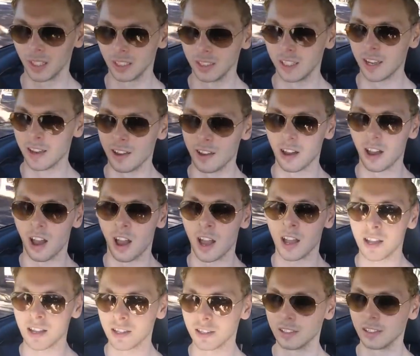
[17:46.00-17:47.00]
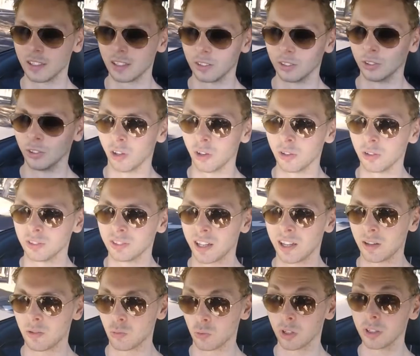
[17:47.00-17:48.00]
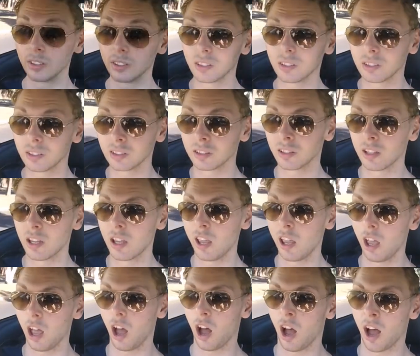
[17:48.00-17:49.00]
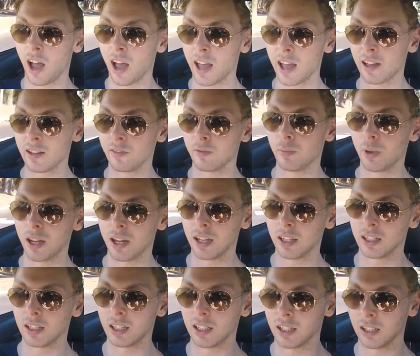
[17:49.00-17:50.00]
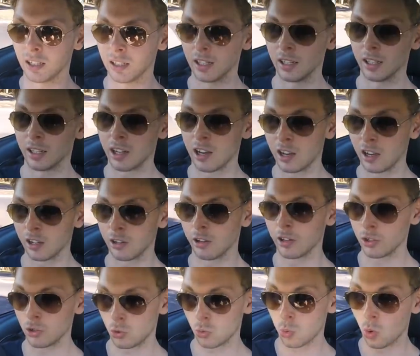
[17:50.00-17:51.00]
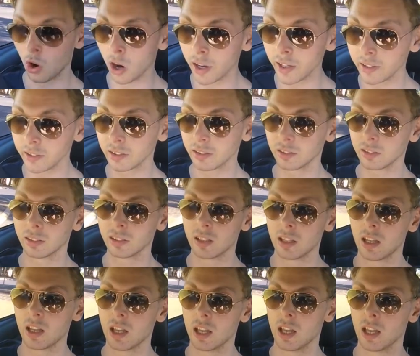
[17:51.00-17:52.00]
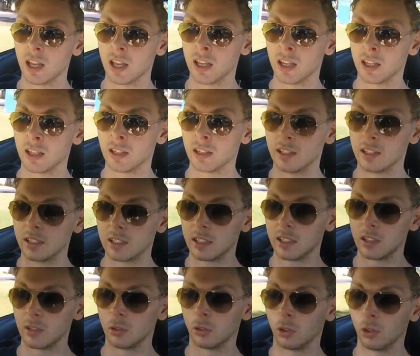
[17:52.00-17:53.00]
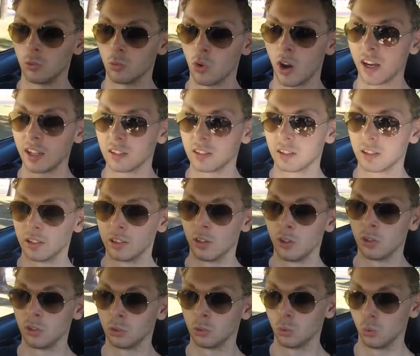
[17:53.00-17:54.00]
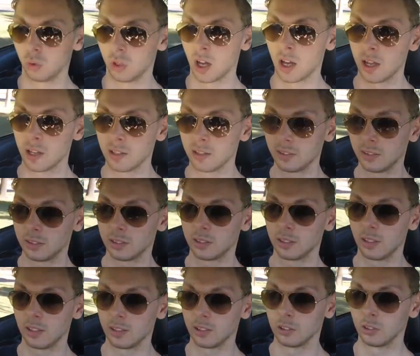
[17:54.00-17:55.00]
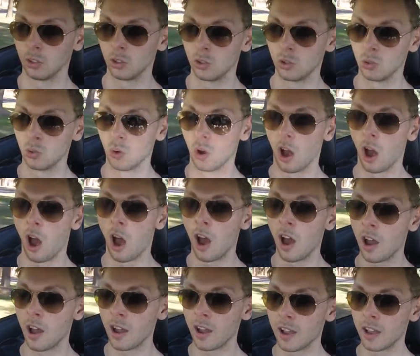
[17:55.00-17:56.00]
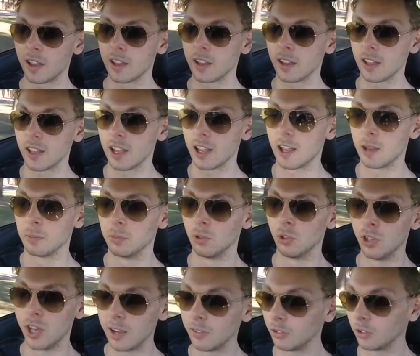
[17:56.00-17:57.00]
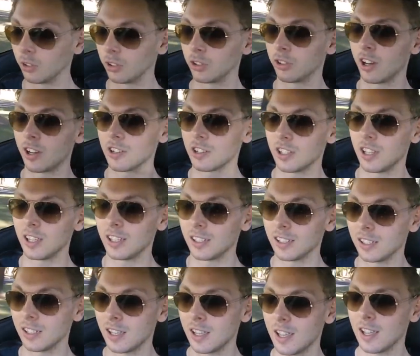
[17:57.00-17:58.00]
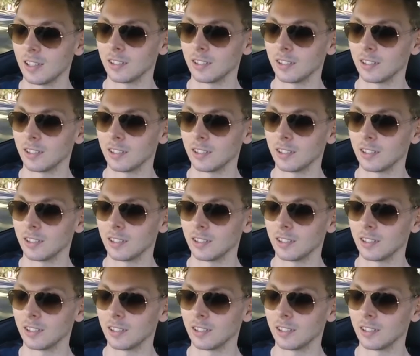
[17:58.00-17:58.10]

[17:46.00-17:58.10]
Yeah, I don't take risks. I have been in a car crash twice and wrecked those two cars. So I am never going to crash again.